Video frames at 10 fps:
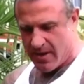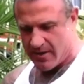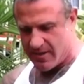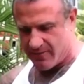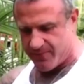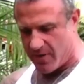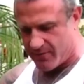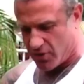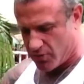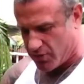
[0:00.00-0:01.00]
and then in front of
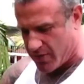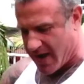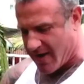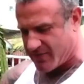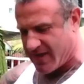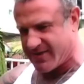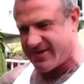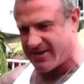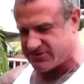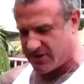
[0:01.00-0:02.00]
you, you have the
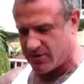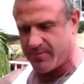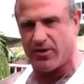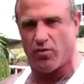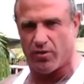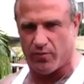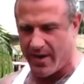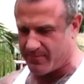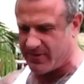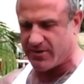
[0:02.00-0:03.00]
intensity. It could be Gordon
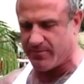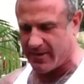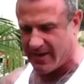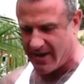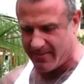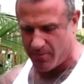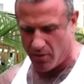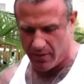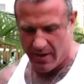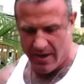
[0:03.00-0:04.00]
Ramsay, it could be a lightning
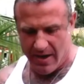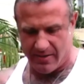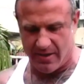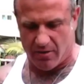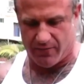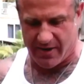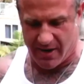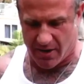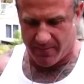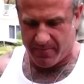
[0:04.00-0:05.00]
bolt, and then over
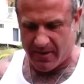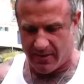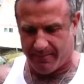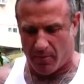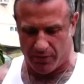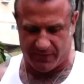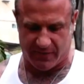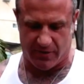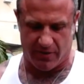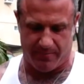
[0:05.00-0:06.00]
here in the boldness, it
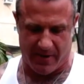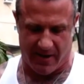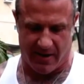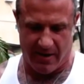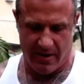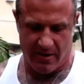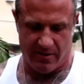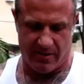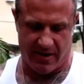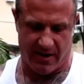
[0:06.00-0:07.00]
could be
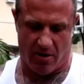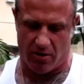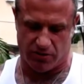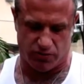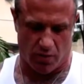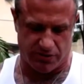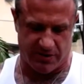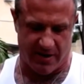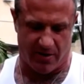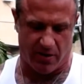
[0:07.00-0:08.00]
the Arnold
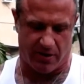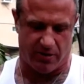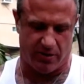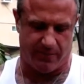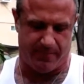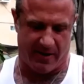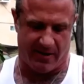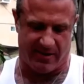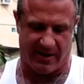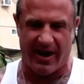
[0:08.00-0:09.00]
Schwarzenegger, it could be
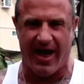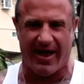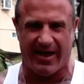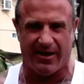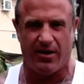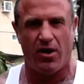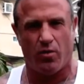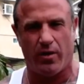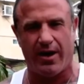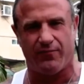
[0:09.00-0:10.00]
the lion,
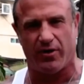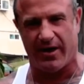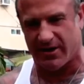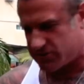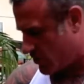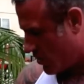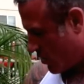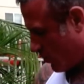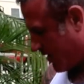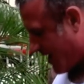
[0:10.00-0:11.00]
whatever it is.
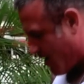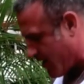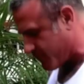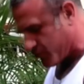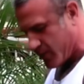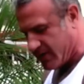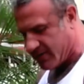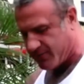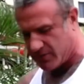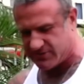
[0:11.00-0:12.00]
We now have three
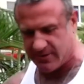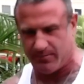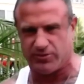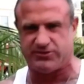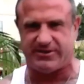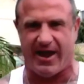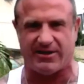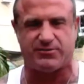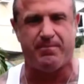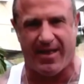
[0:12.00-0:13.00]
different symbols,
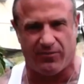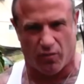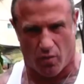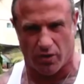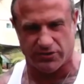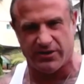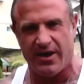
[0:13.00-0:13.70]
states, mentors